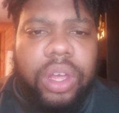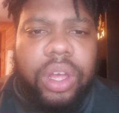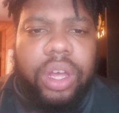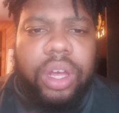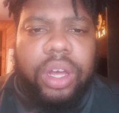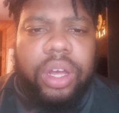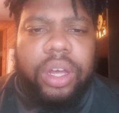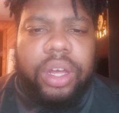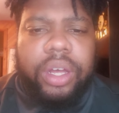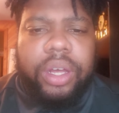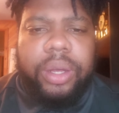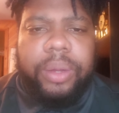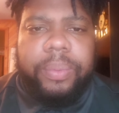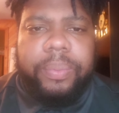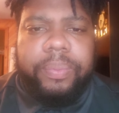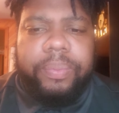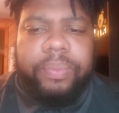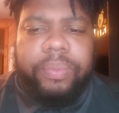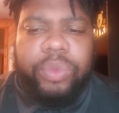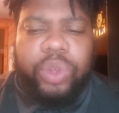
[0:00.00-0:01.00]
Uh,
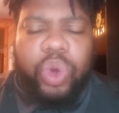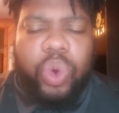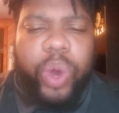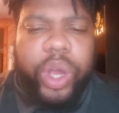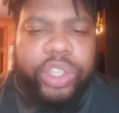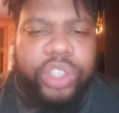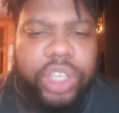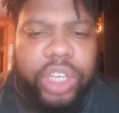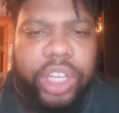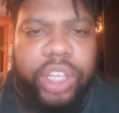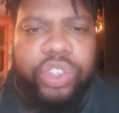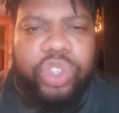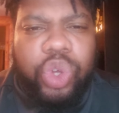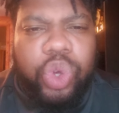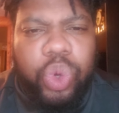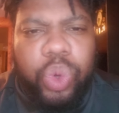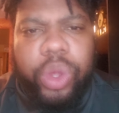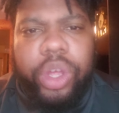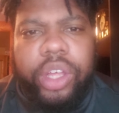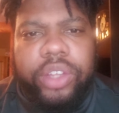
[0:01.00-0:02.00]
the question is,
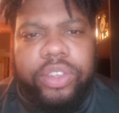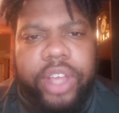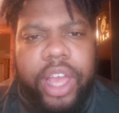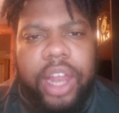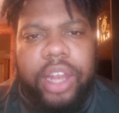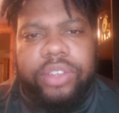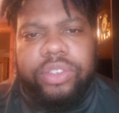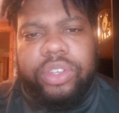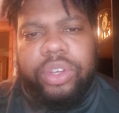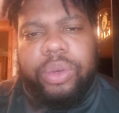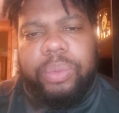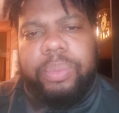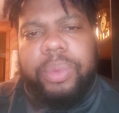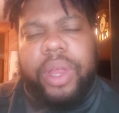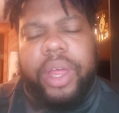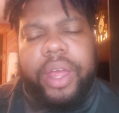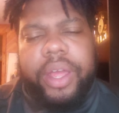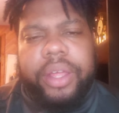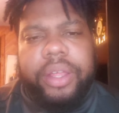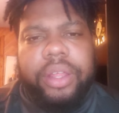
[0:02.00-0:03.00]
who is Alexander
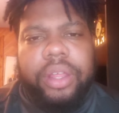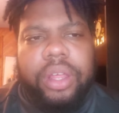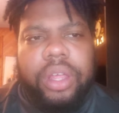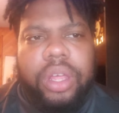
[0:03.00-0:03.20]
Black?